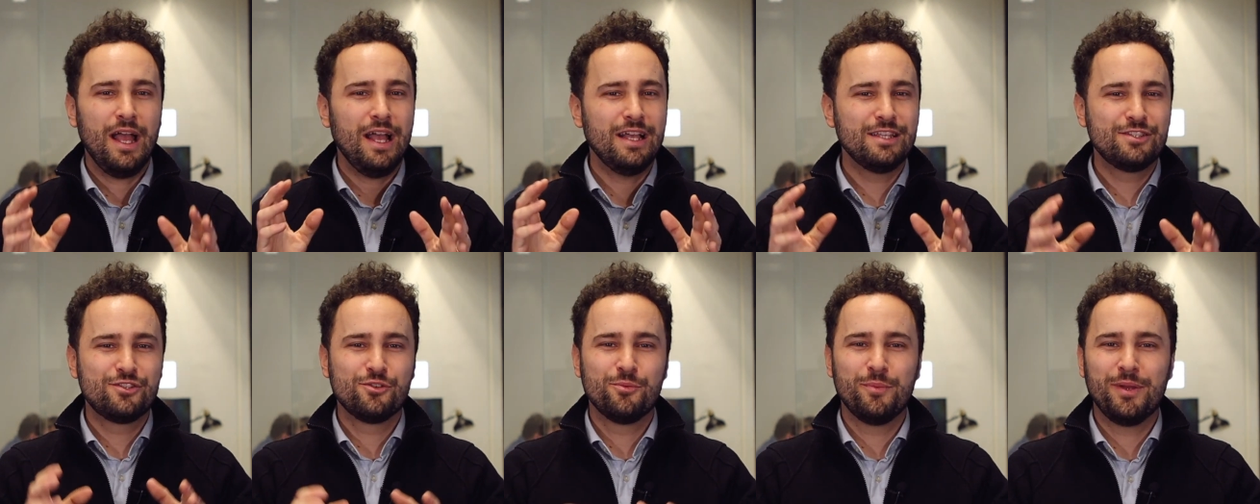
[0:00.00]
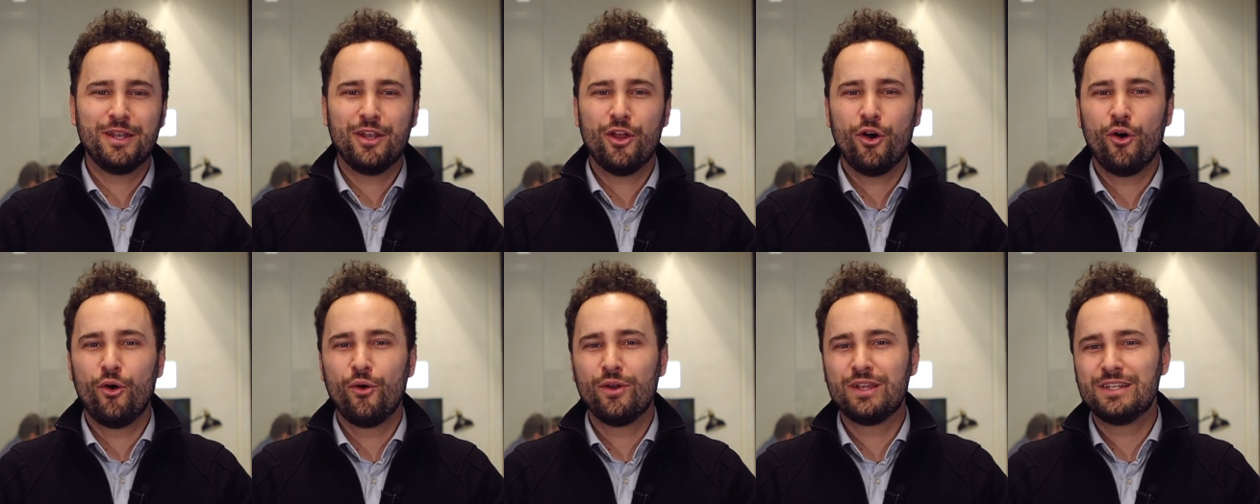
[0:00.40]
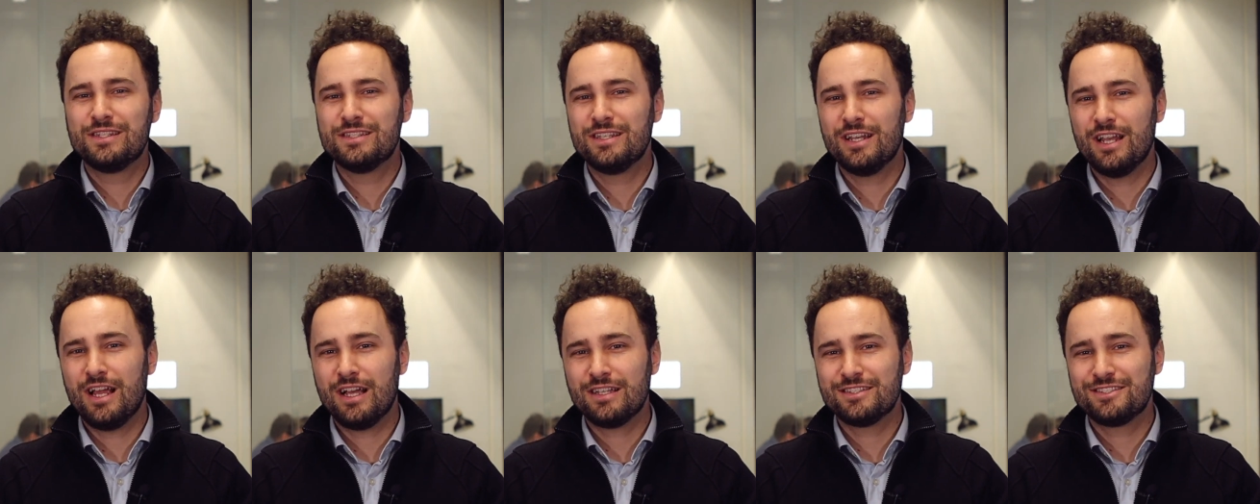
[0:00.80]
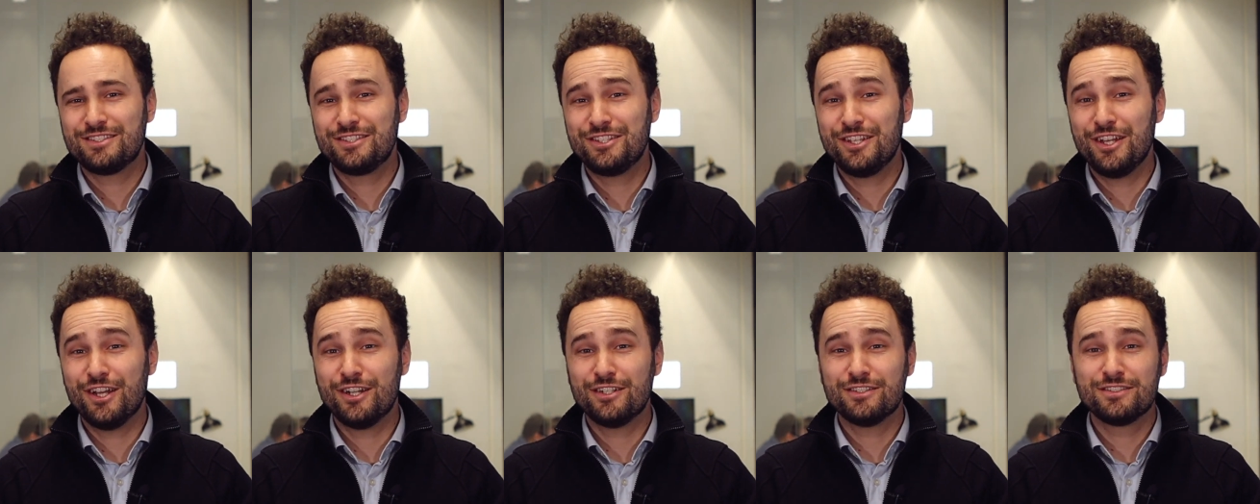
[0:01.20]
As you may know, in the
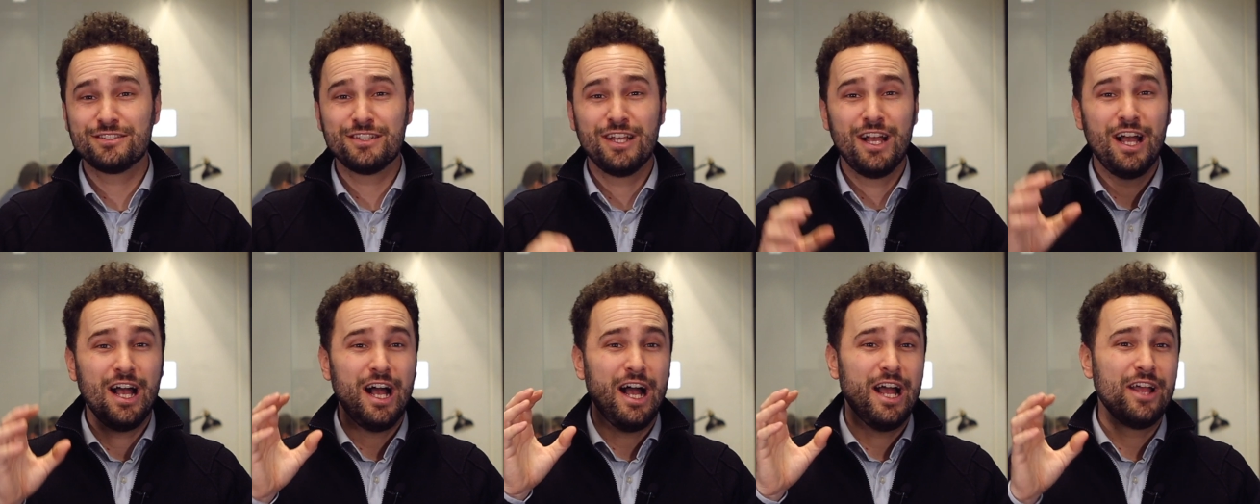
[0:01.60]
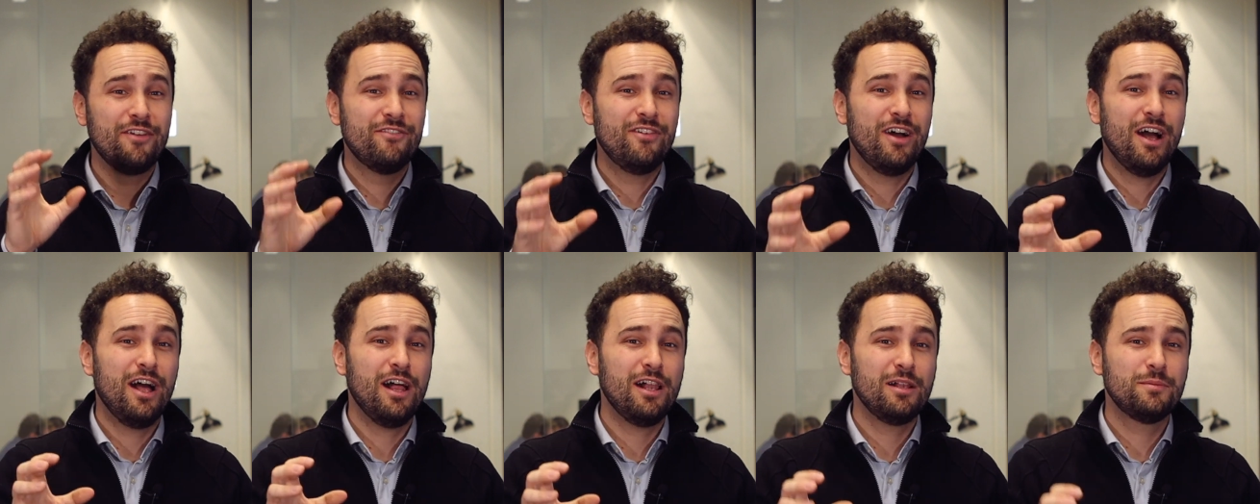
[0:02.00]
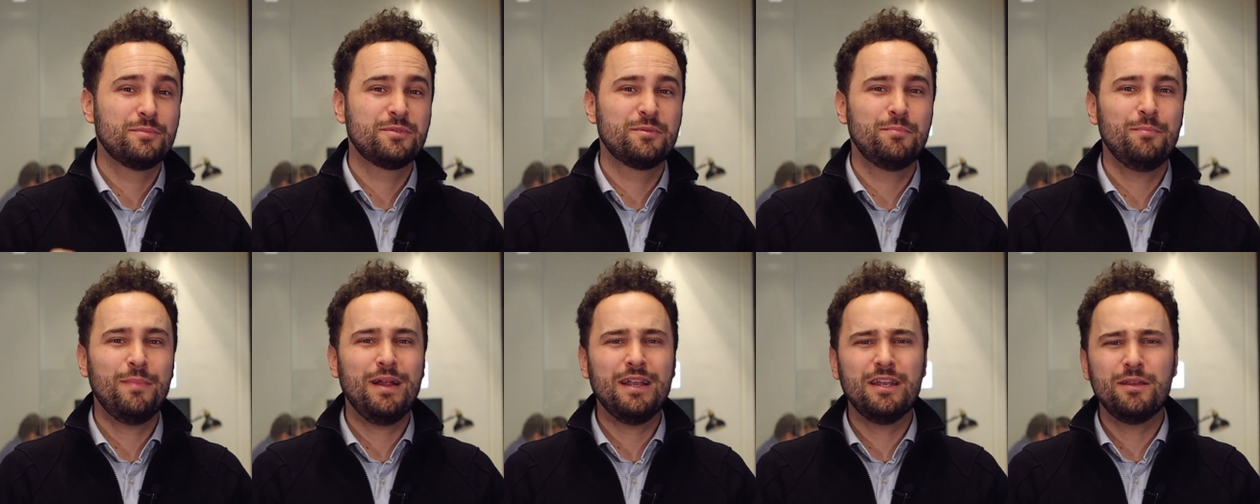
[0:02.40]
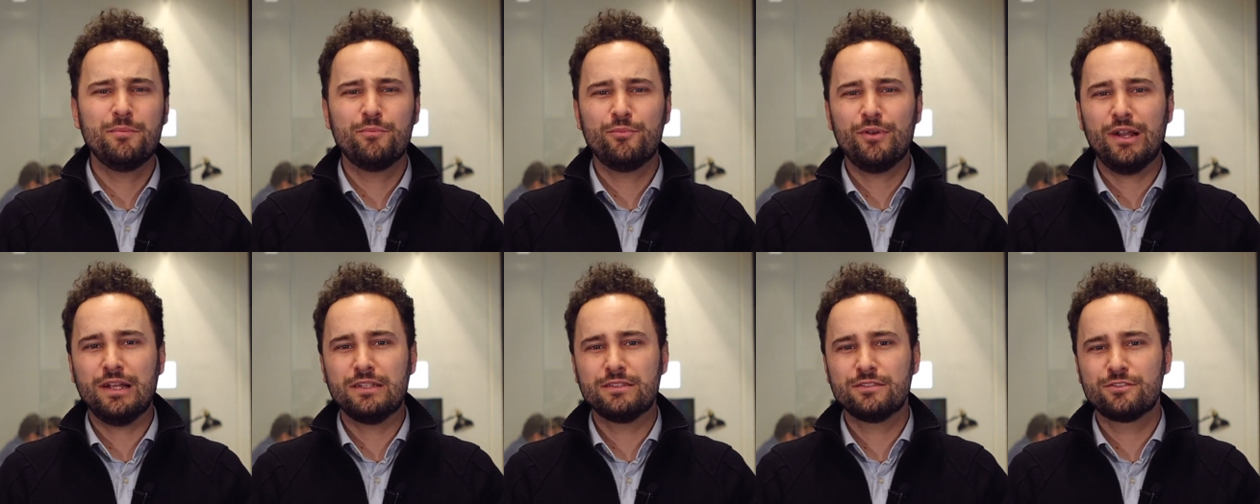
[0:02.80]
last years, I've helped many
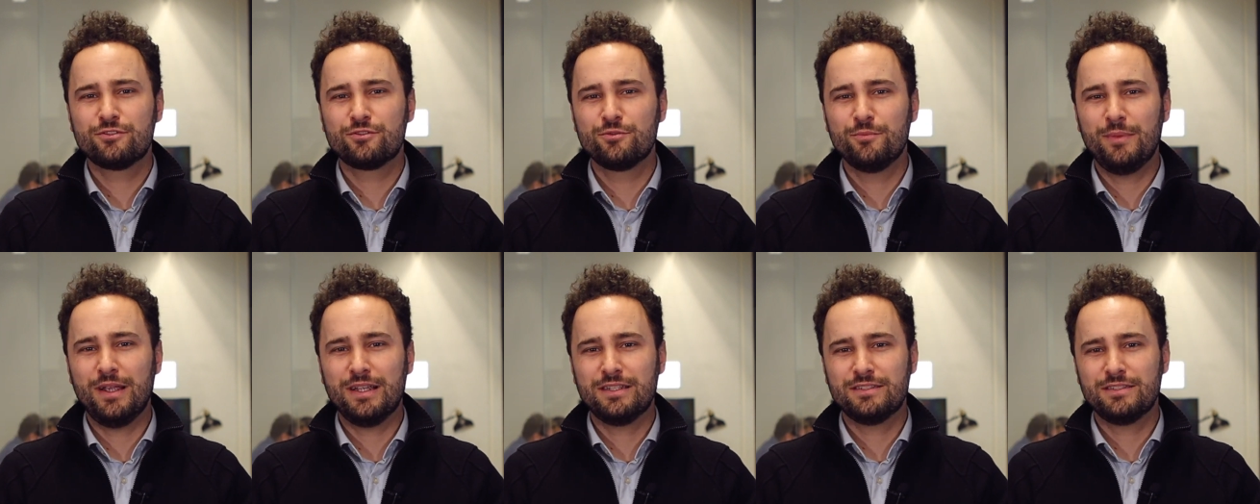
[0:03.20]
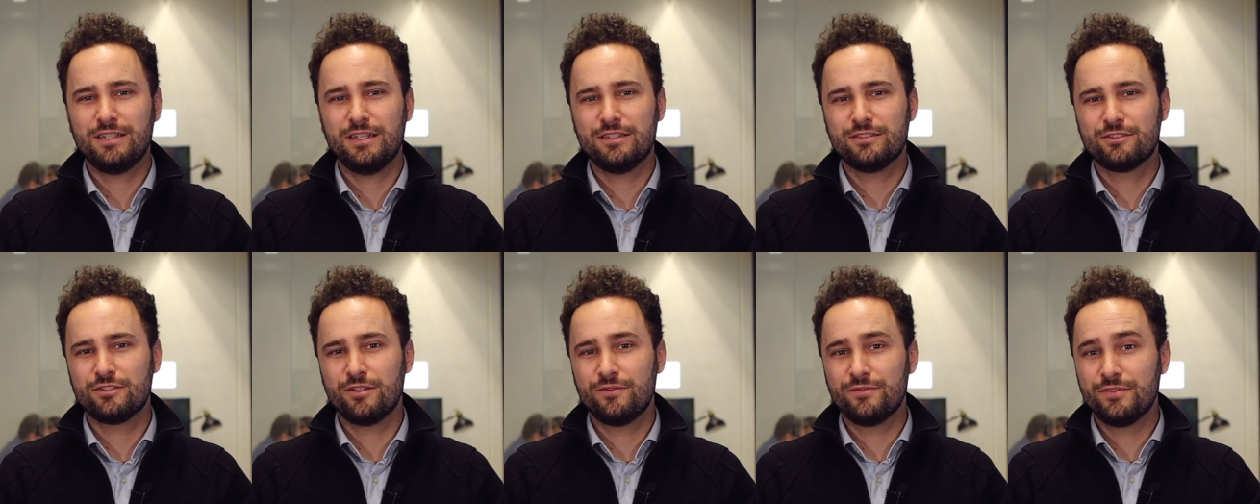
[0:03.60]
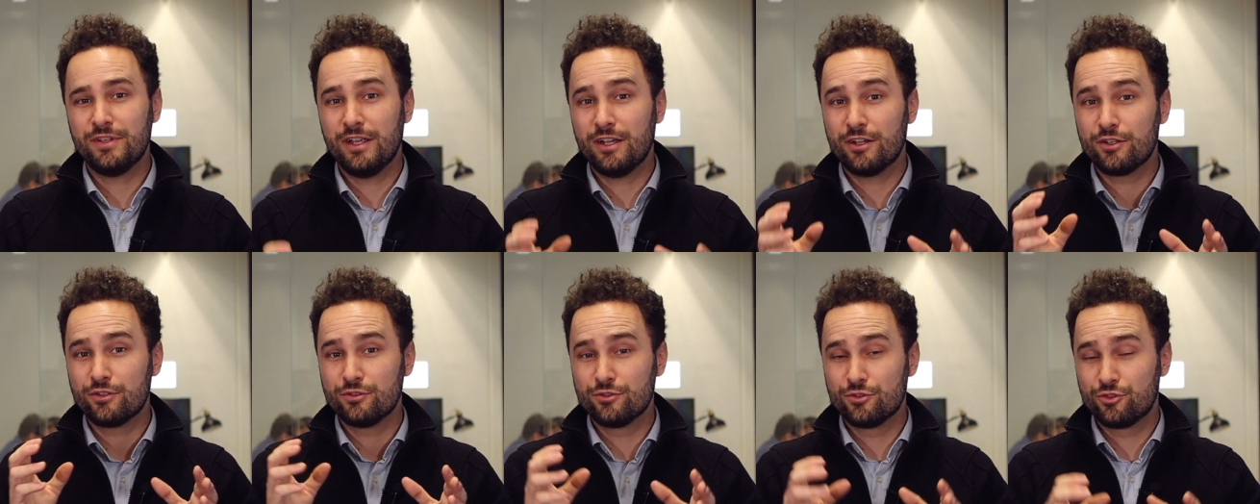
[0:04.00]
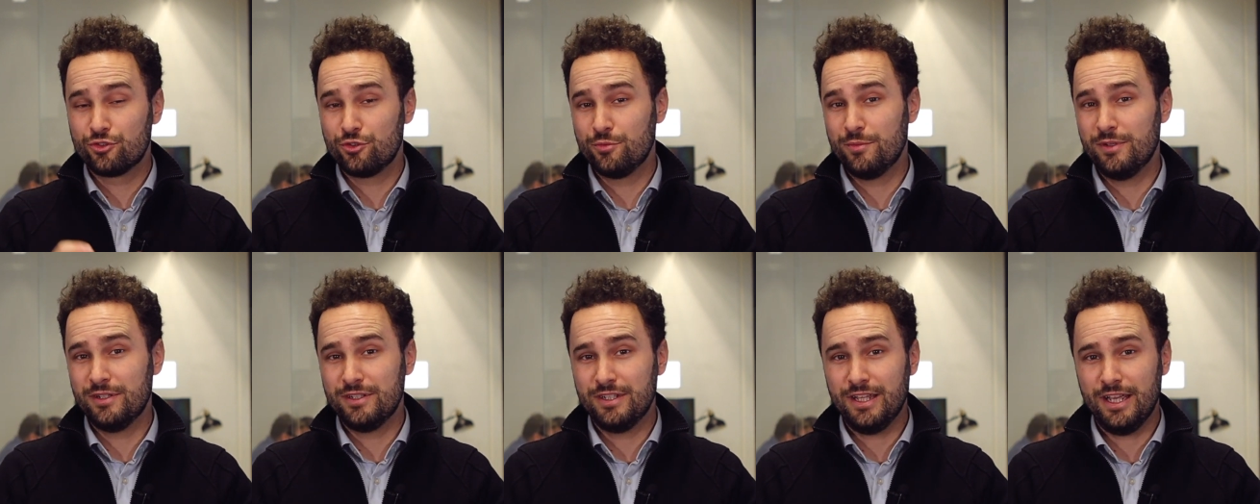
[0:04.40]
brands to make sense of their
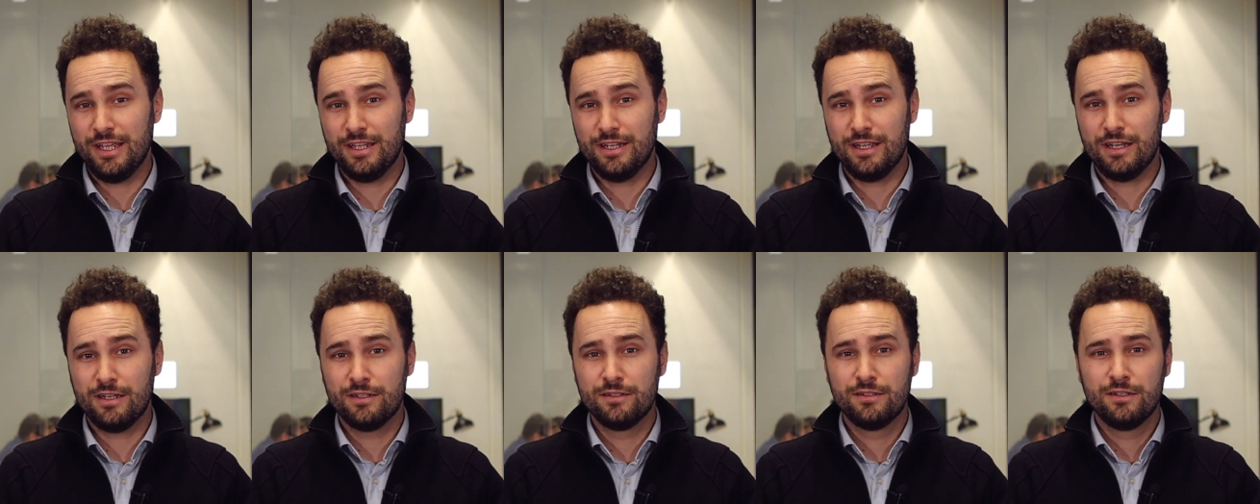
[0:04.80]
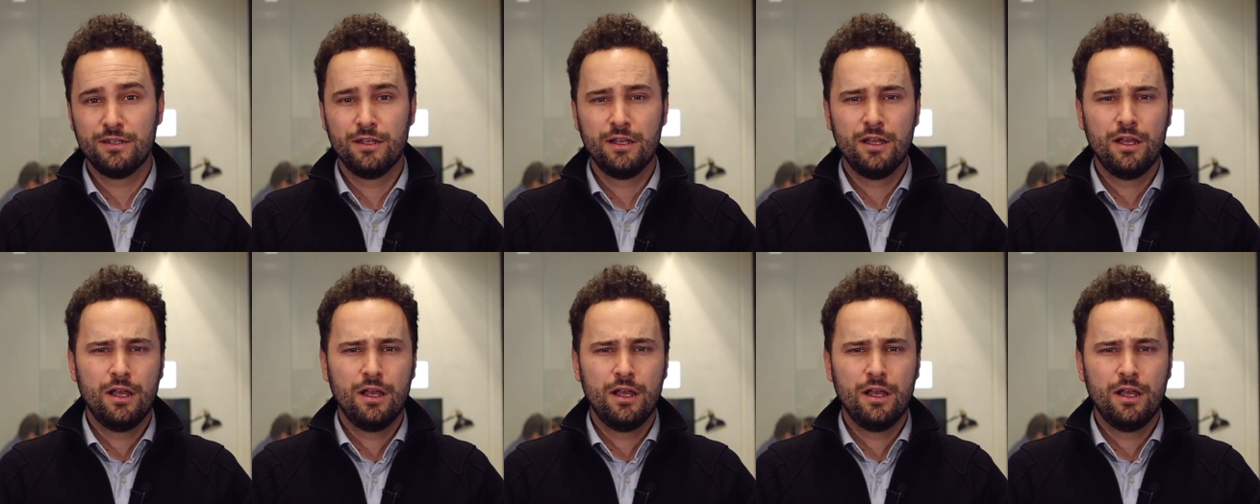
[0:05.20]
consumer data.